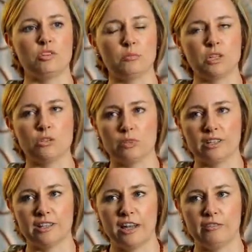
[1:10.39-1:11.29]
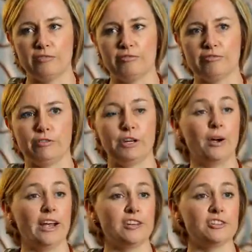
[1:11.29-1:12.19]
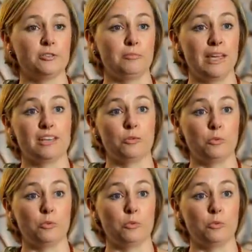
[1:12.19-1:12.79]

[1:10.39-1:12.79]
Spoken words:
you really have free range to make